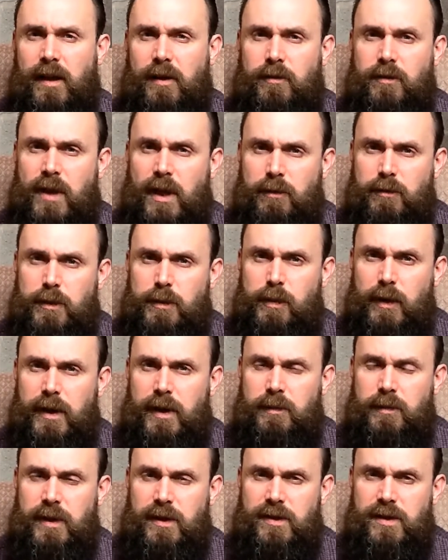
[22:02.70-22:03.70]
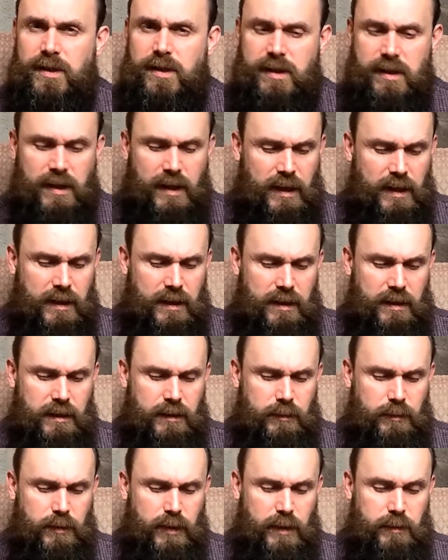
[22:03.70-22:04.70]
that was pretty much
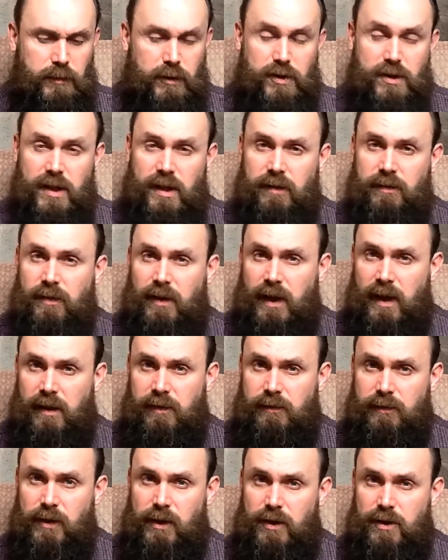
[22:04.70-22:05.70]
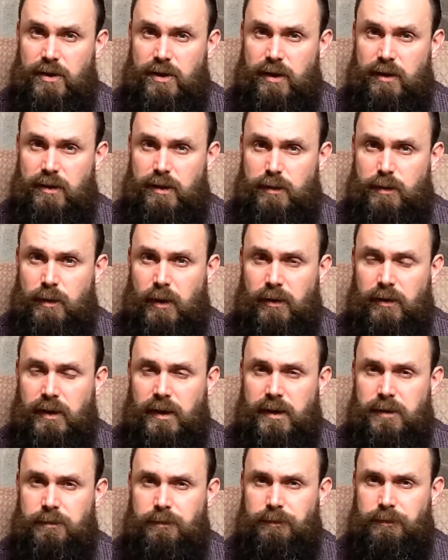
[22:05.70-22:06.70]
it for that first year of
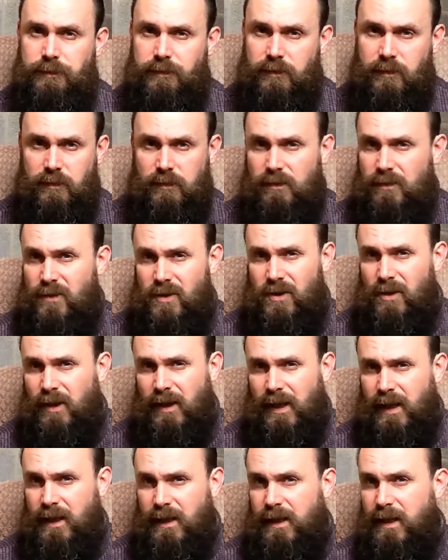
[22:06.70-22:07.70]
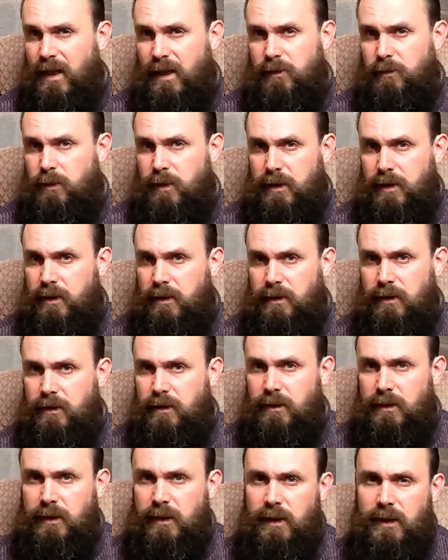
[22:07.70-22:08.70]
smoking. It's gone out again, but
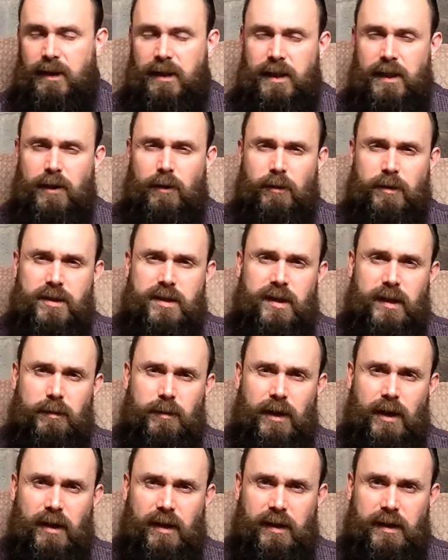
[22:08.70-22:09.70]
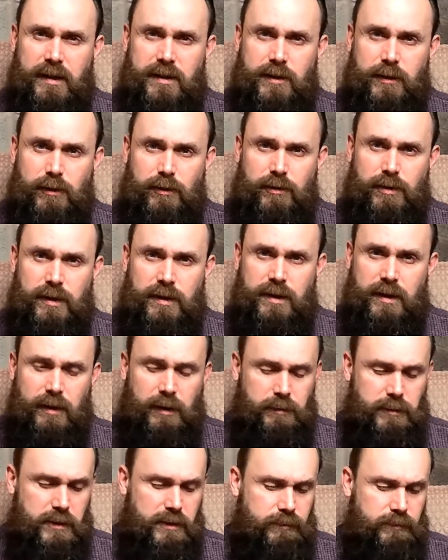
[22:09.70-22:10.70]
you don't want to see me like this 100
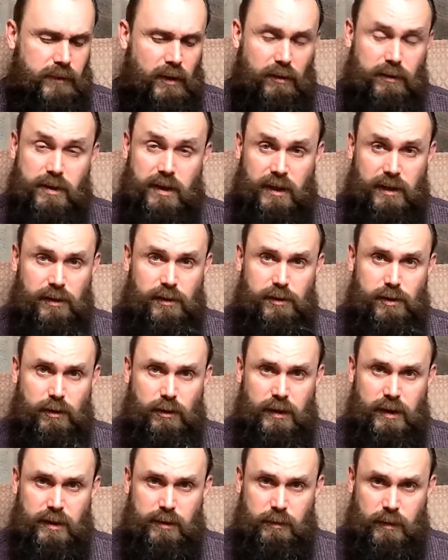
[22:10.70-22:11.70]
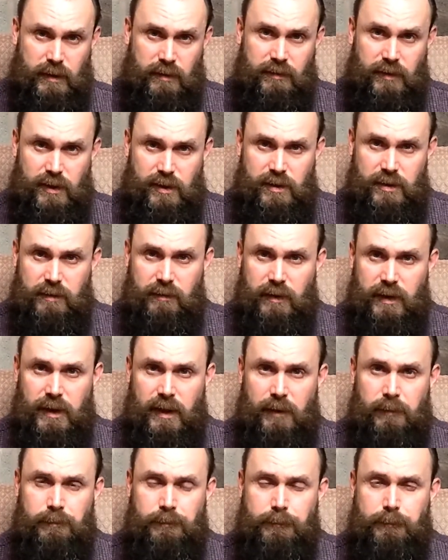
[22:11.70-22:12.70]
times. I'll sit and enjoy this when I finish the video.